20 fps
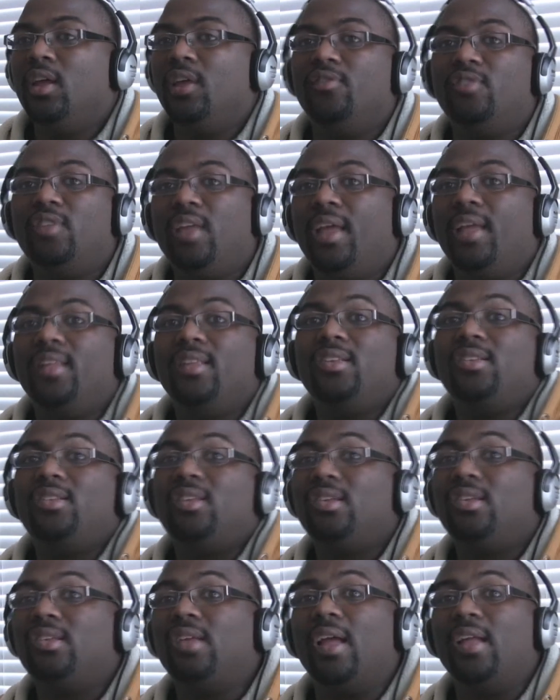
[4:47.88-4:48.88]
If Dan
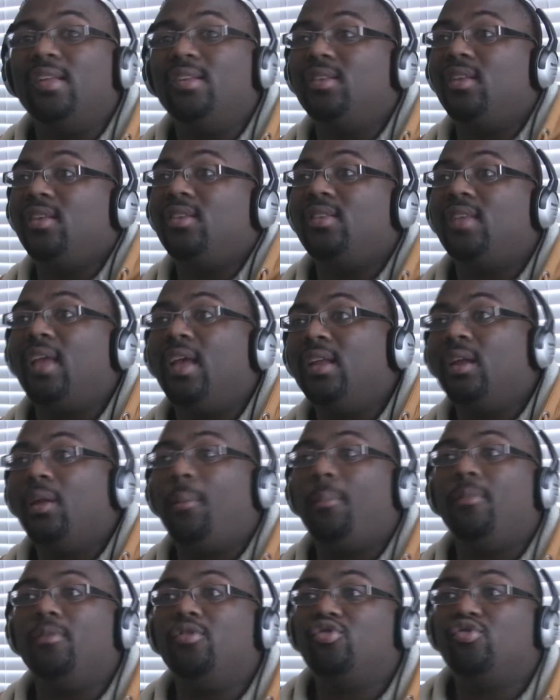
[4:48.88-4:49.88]
decides to stand
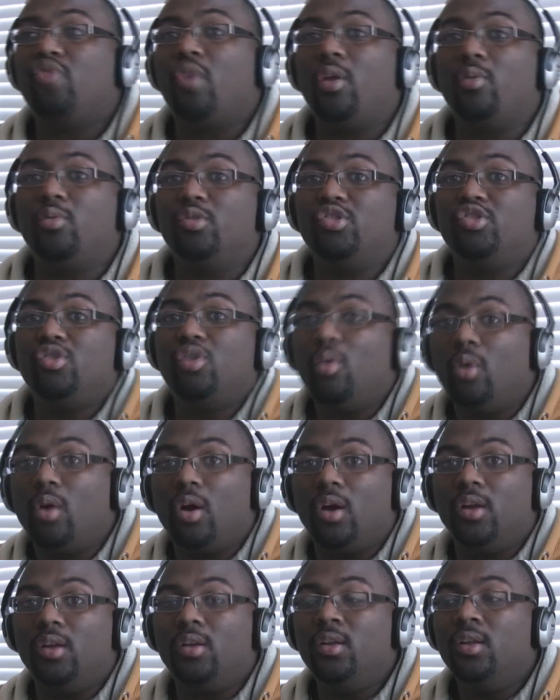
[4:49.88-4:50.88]
up and strike with
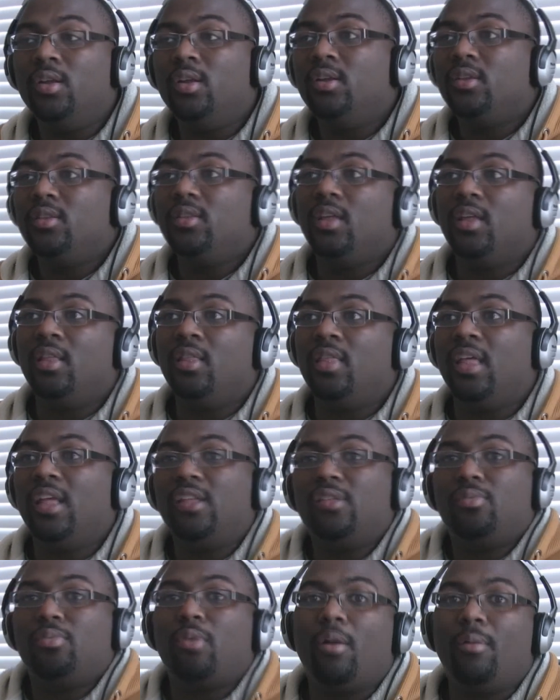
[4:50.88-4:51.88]
Shogun, then
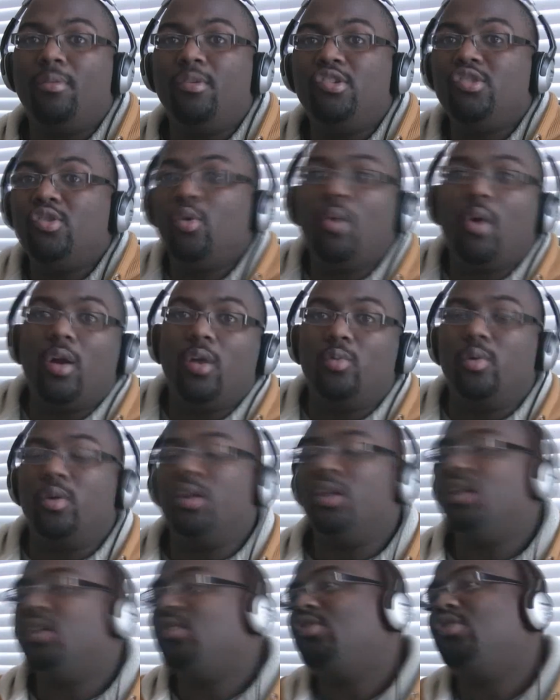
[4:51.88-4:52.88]
that's probably Shogun
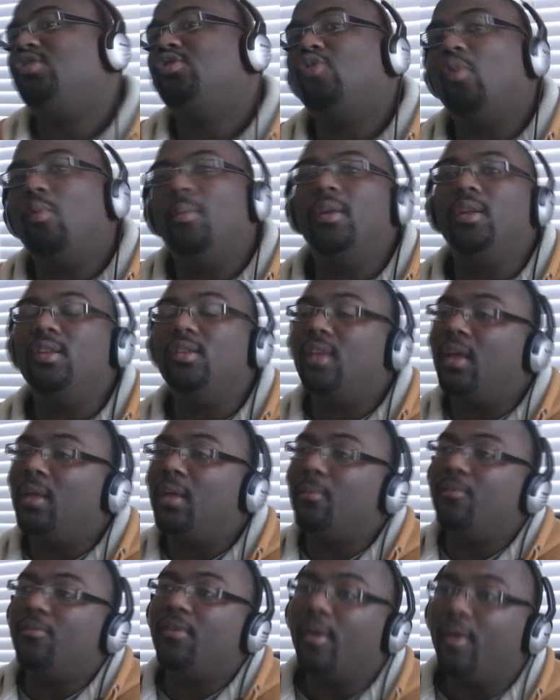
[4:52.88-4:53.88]
winning. It's just so many
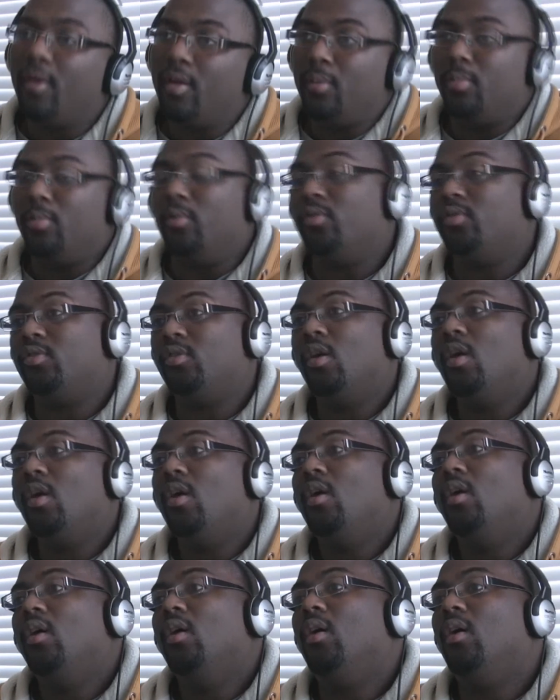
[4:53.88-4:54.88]
damn variables.
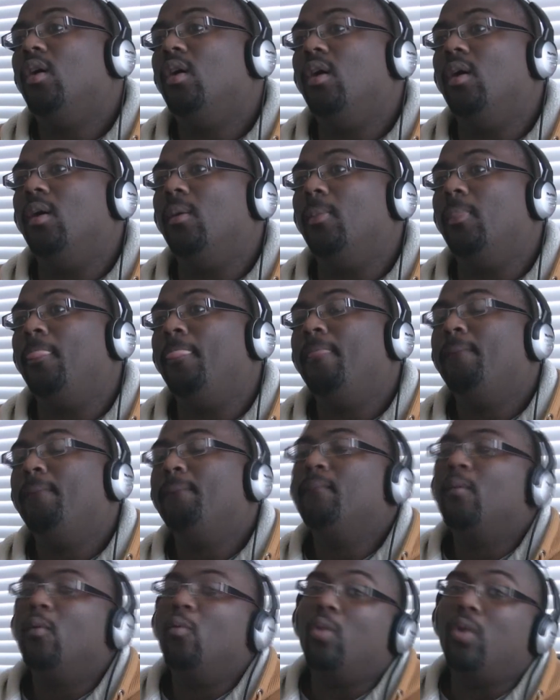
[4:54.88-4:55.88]

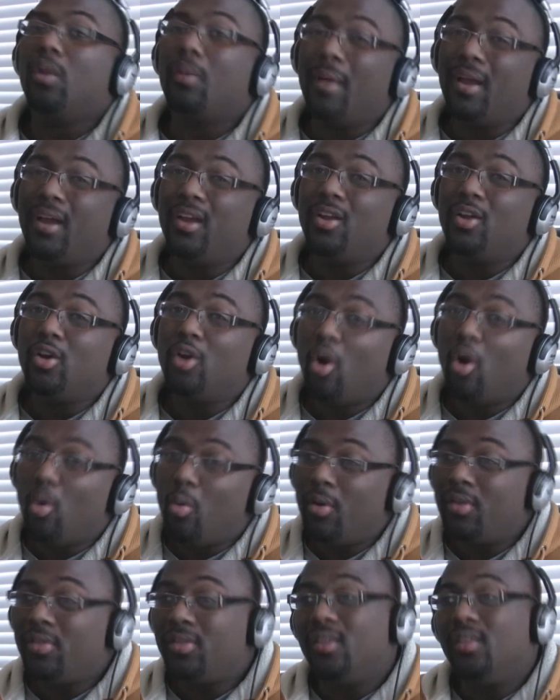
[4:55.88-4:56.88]
What am I going to go
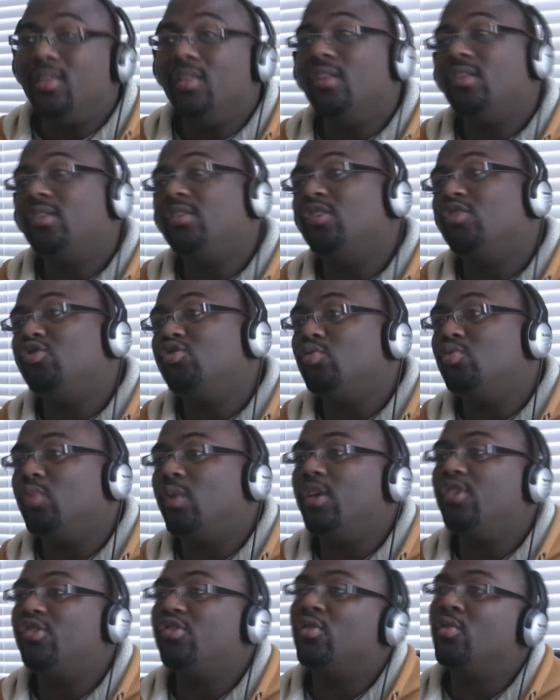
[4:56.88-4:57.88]
with in this
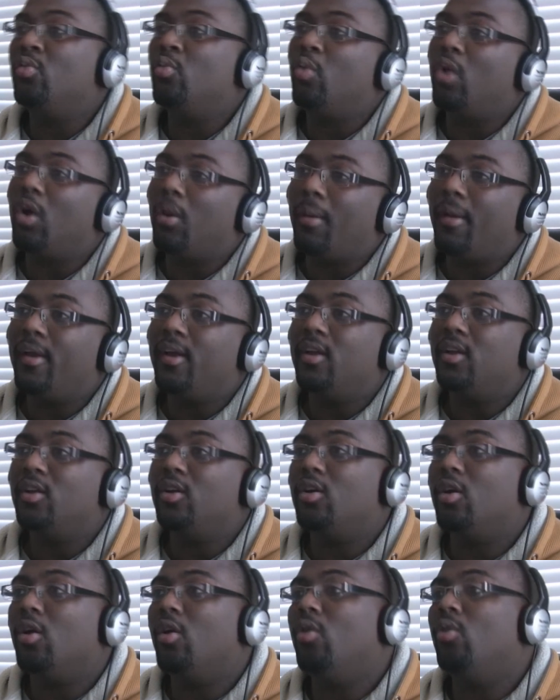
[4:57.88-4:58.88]
situation? Where am I going to
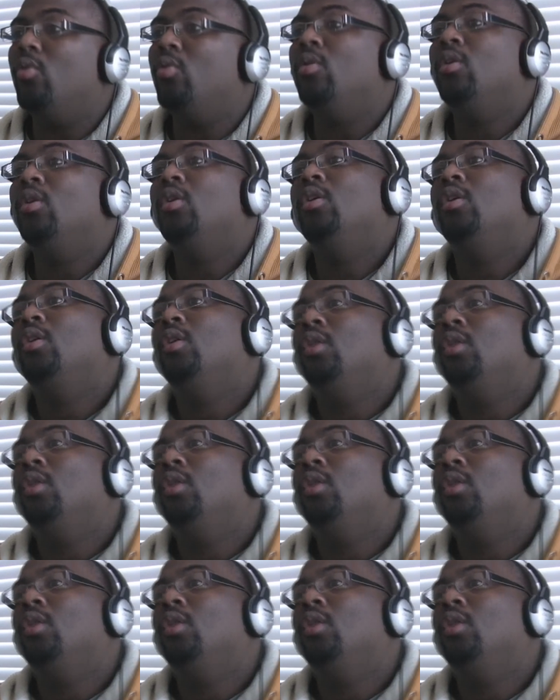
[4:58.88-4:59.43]
go?